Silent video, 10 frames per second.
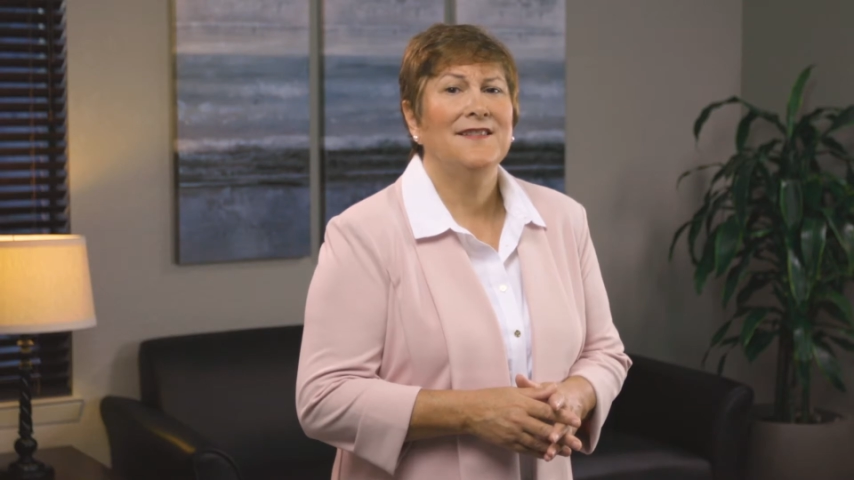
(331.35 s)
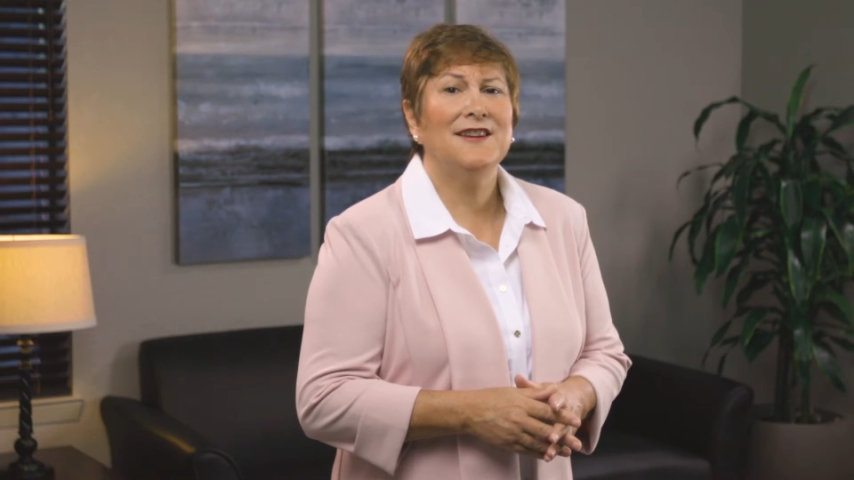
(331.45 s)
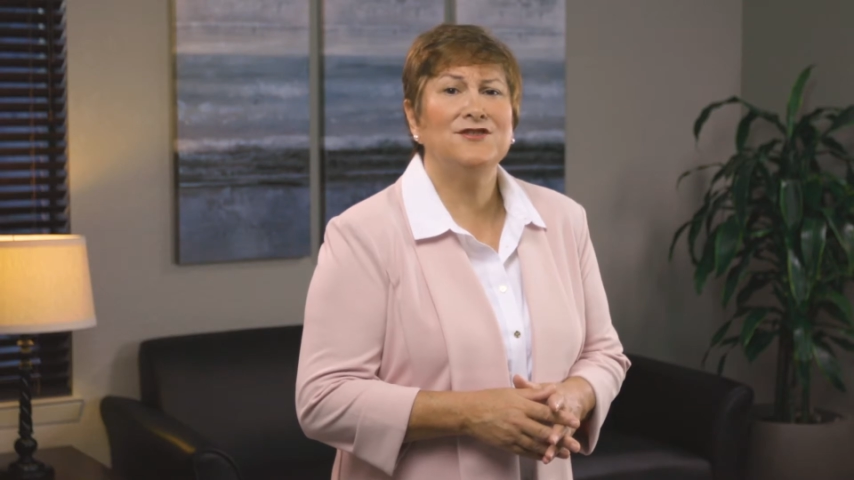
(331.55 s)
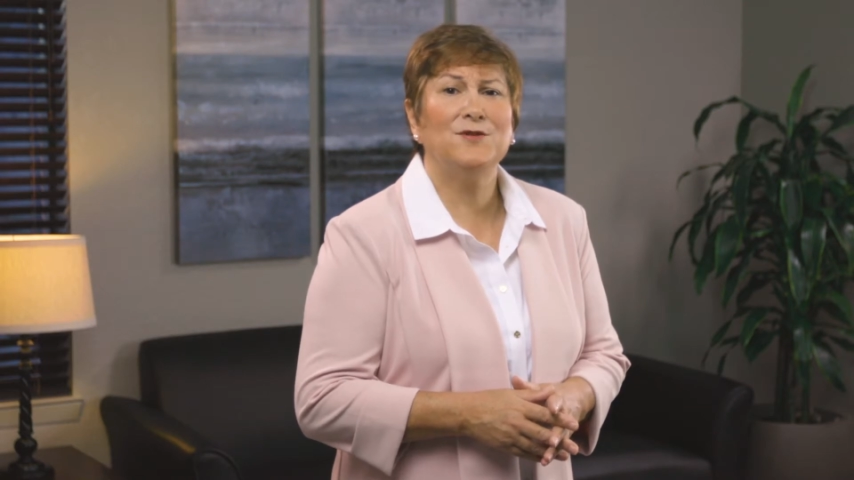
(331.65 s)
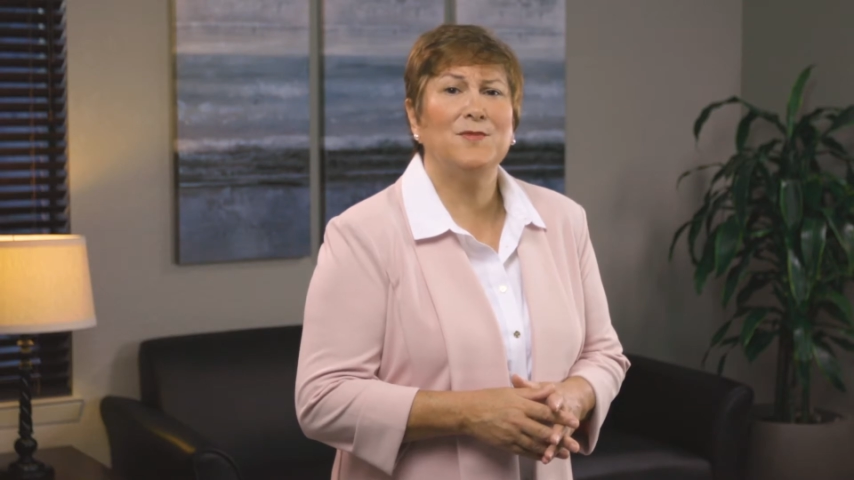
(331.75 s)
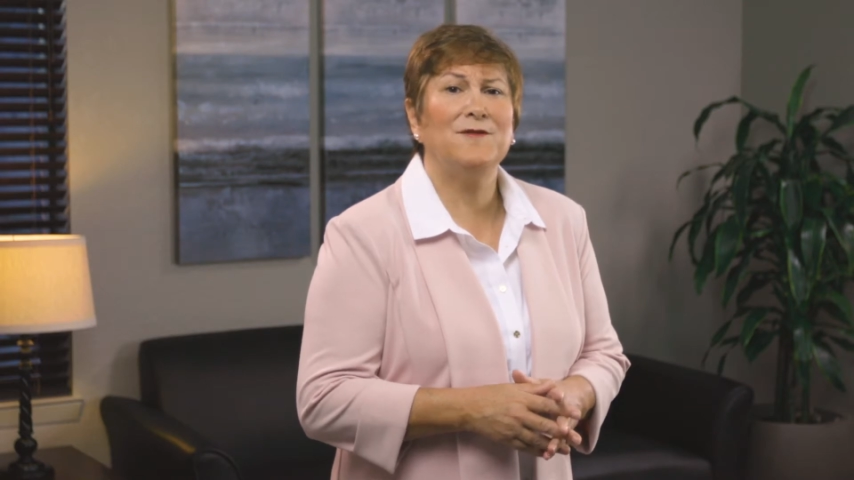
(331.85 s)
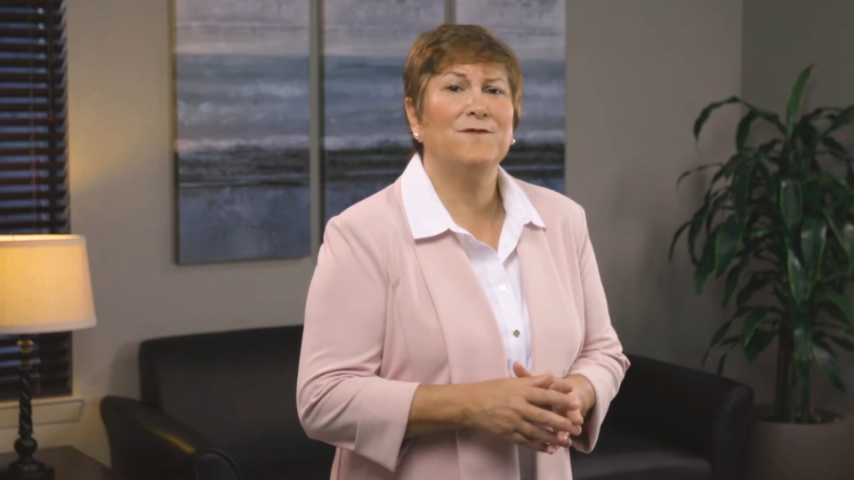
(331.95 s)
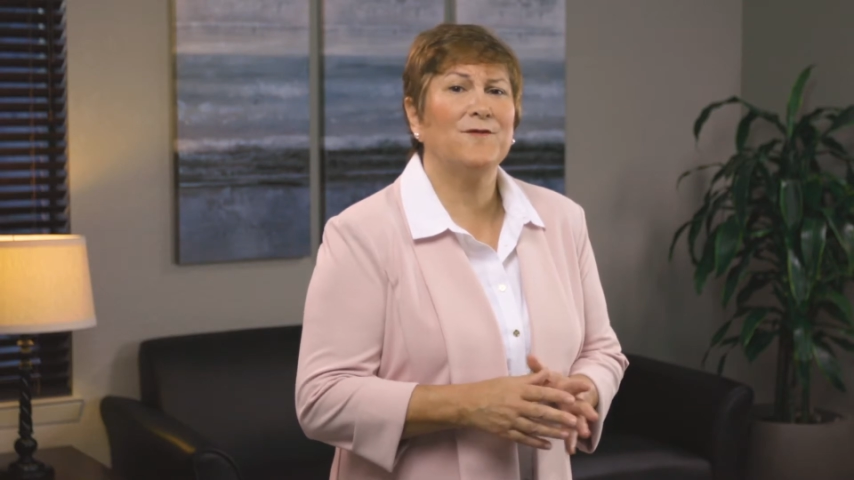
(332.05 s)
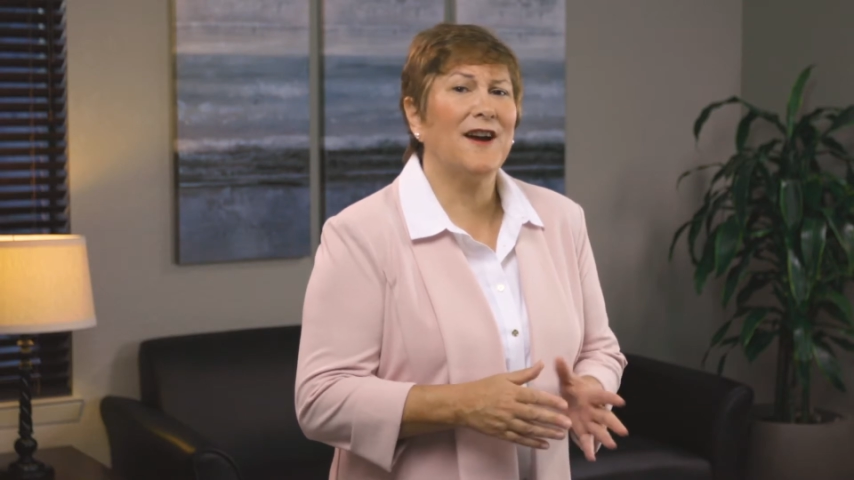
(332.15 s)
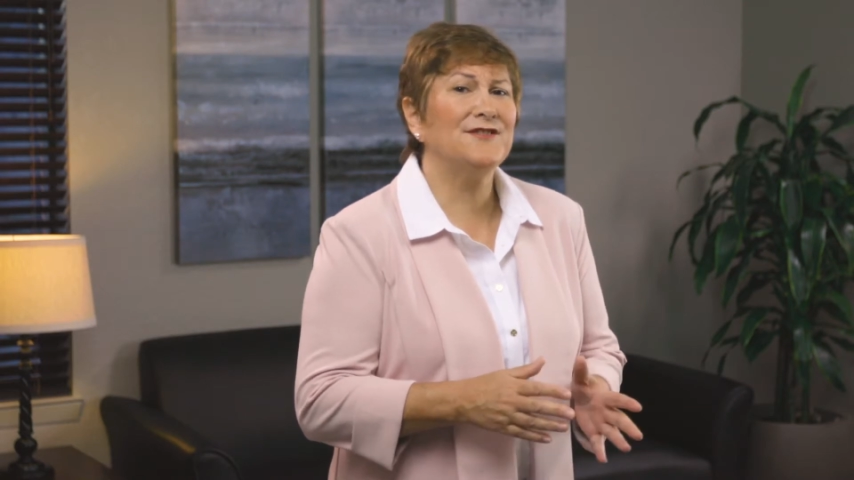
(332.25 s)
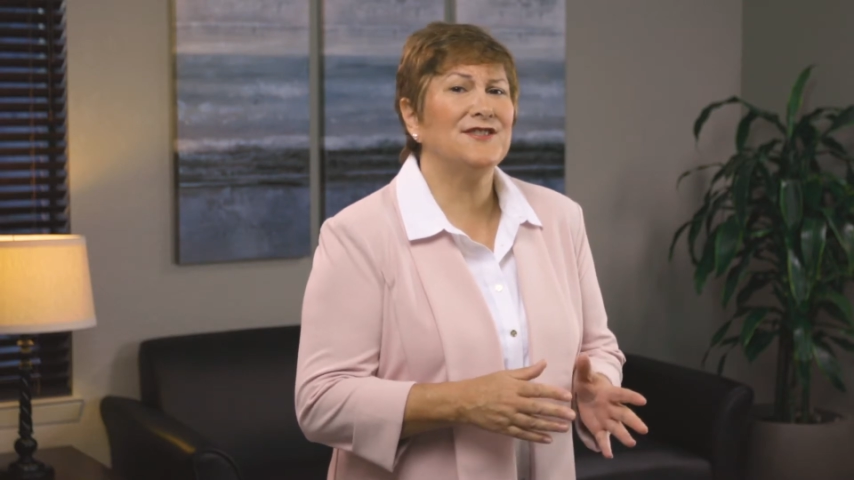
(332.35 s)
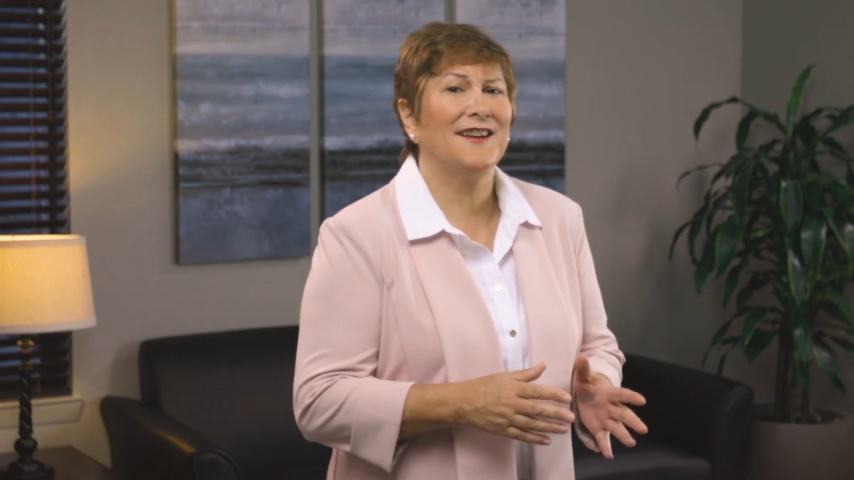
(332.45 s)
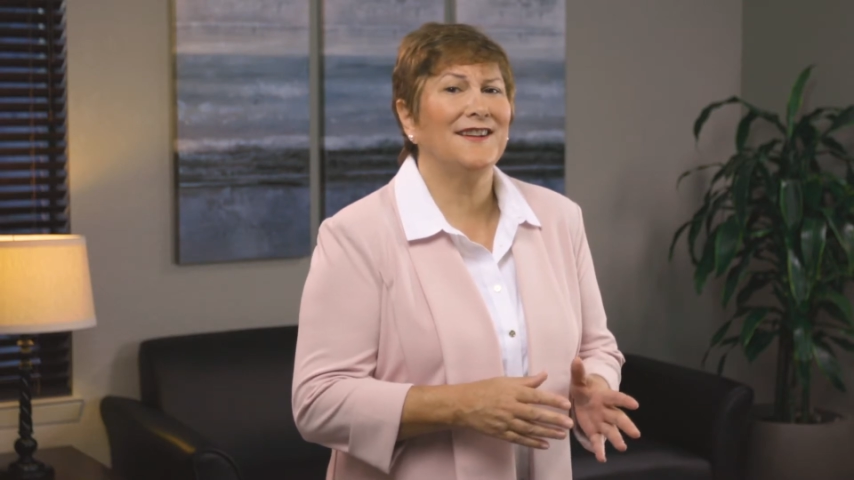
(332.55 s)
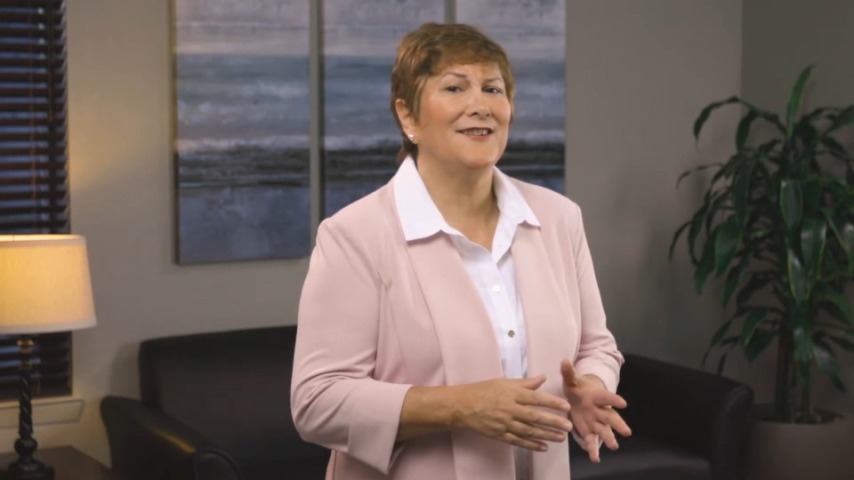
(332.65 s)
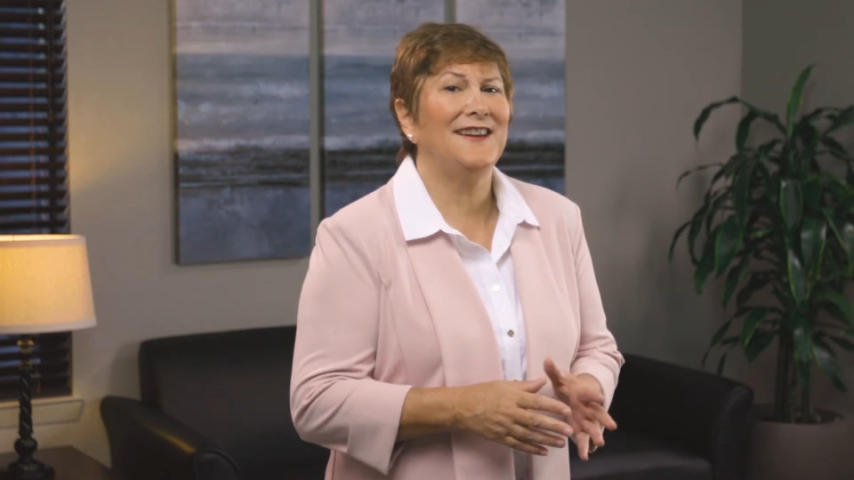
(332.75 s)
They should be fresh
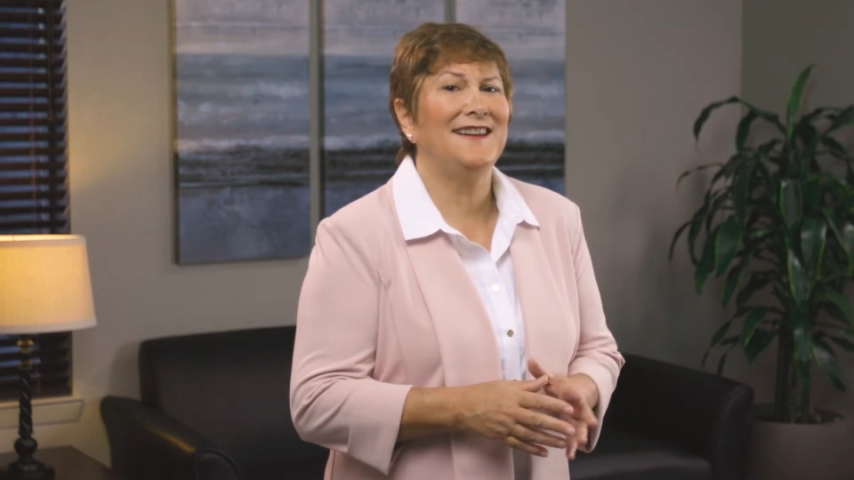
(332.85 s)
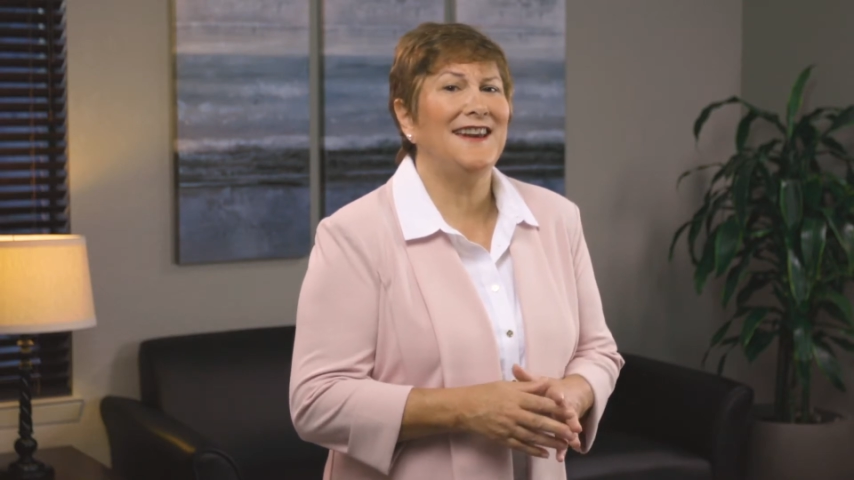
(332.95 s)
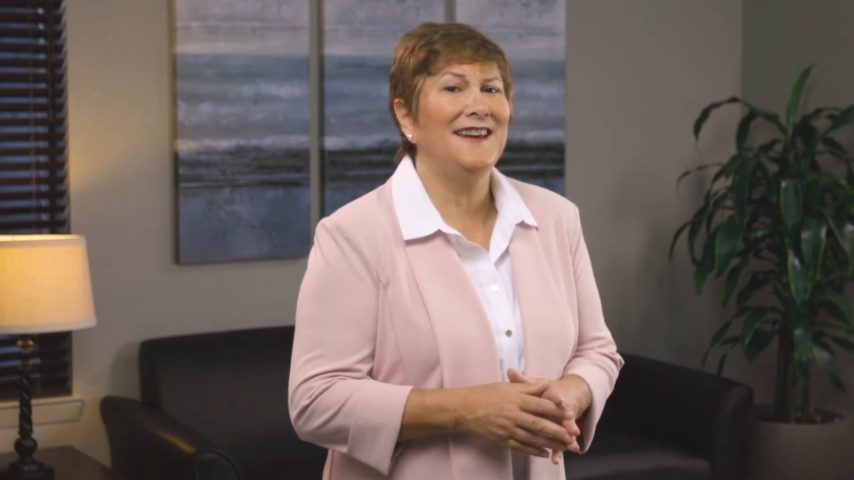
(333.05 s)
and clean